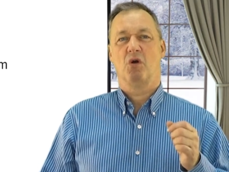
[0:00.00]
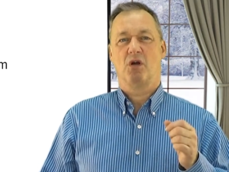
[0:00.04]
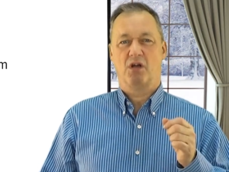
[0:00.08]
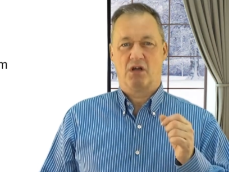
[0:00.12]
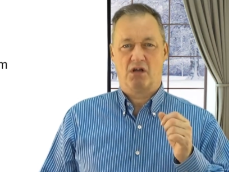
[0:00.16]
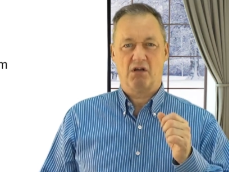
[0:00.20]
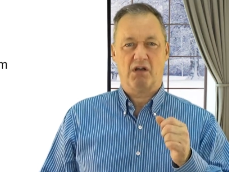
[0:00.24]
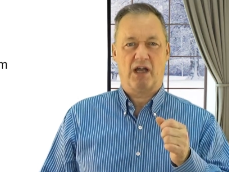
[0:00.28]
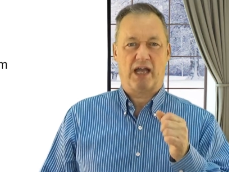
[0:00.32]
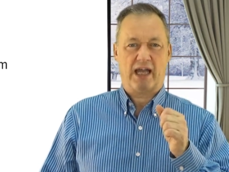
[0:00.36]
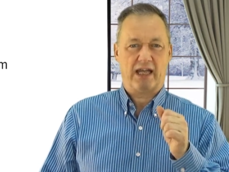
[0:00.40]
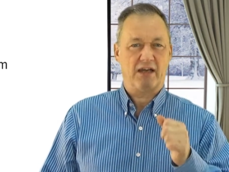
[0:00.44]

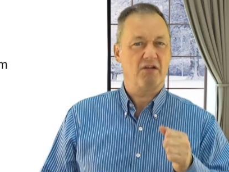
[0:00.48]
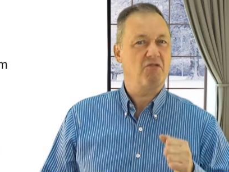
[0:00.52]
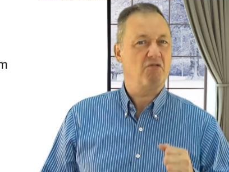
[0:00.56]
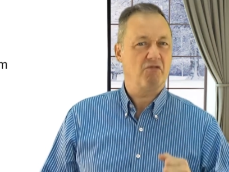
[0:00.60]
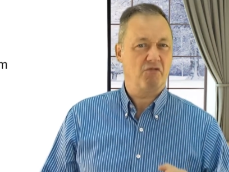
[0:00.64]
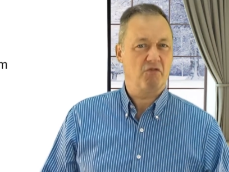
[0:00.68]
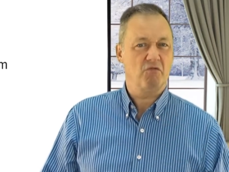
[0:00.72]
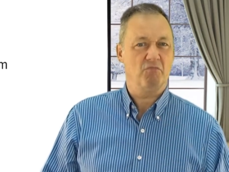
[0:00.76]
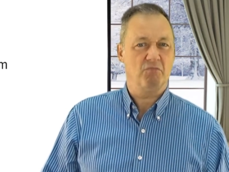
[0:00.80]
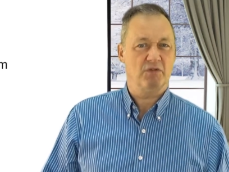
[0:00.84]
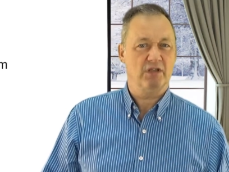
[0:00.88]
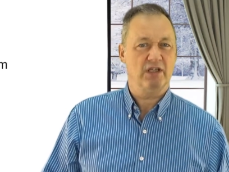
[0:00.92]
and
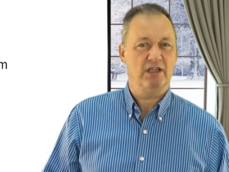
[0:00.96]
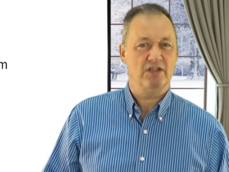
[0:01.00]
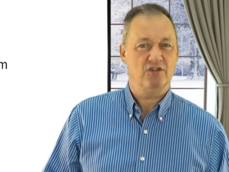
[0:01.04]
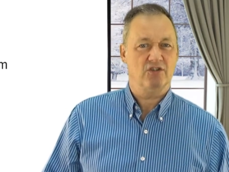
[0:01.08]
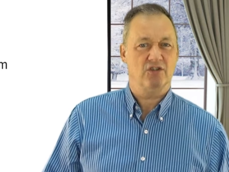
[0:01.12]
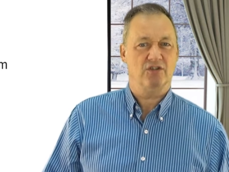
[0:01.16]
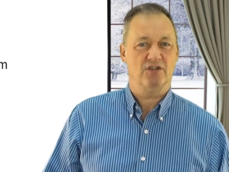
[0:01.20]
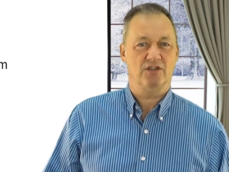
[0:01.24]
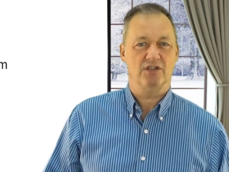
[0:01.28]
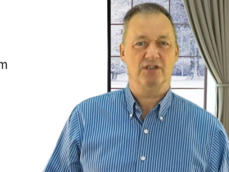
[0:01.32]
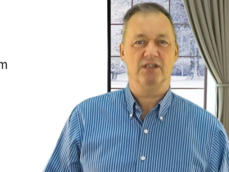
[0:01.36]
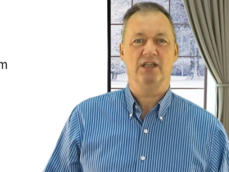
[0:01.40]
from teacher
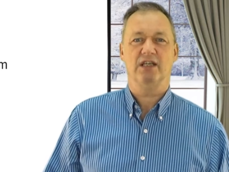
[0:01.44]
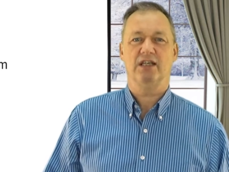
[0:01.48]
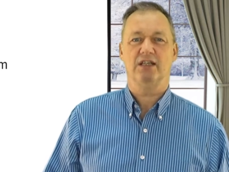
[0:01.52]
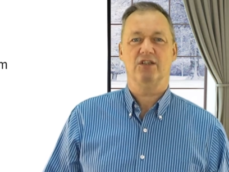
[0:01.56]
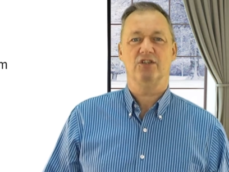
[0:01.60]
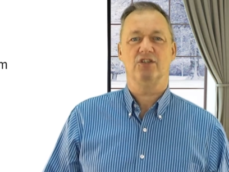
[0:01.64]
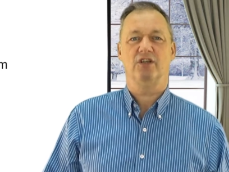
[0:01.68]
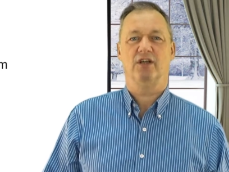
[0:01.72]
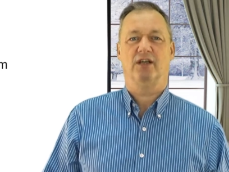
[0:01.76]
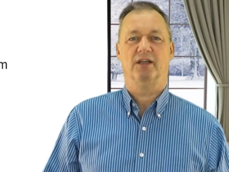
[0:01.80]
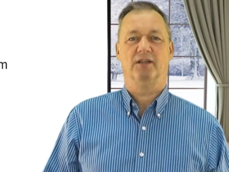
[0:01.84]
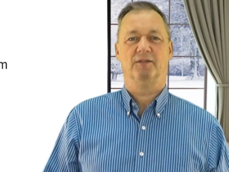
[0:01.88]
to
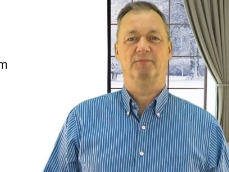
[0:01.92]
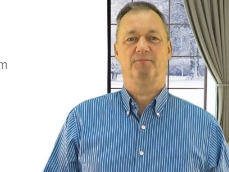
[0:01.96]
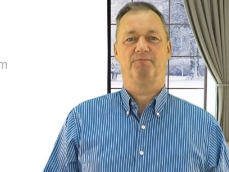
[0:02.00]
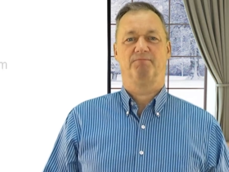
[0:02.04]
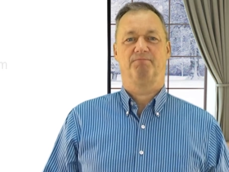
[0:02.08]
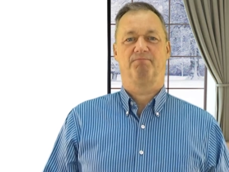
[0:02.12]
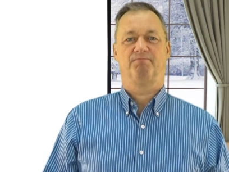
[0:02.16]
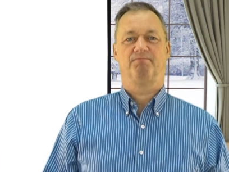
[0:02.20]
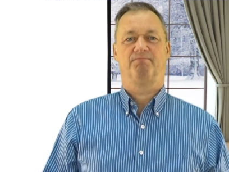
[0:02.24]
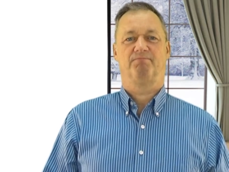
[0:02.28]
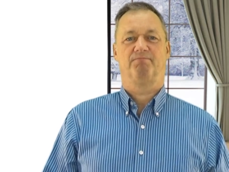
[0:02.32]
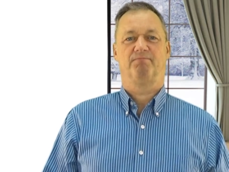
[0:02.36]
teacher.
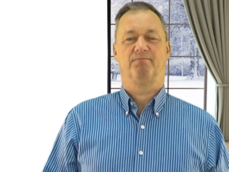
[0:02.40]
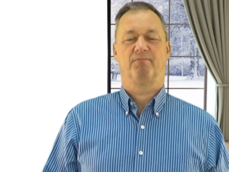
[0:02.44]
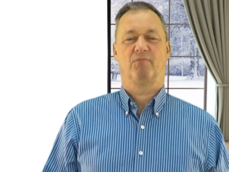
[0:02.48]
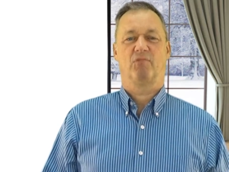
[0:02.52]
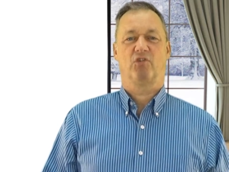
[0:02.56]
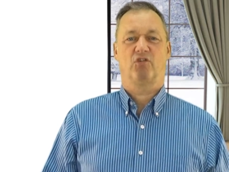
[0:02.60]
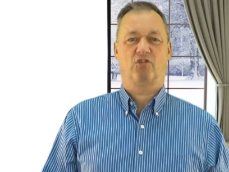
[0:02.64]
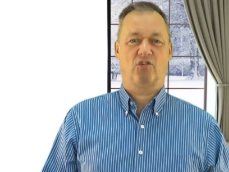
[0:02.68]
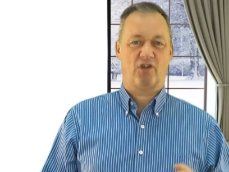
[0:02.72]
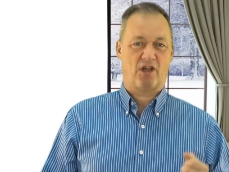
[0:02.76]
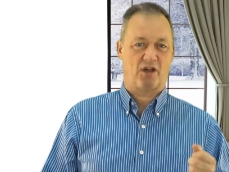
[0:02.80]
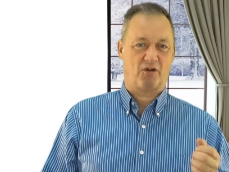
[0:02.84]

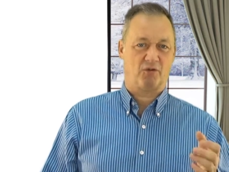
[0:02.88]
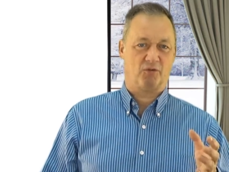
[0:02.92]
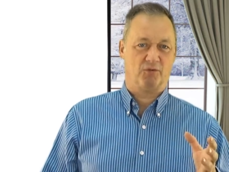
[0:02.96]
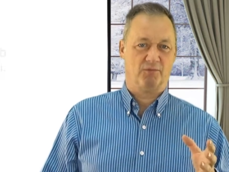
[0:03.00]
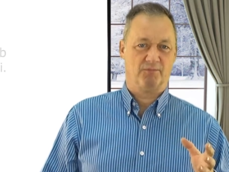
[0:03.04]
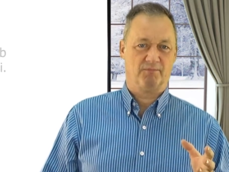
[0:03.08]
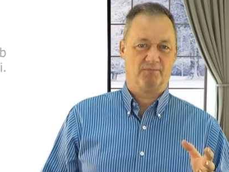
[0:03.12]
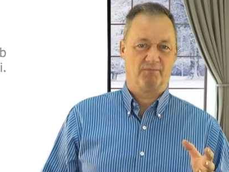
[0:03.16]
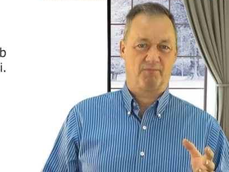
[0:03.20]
So,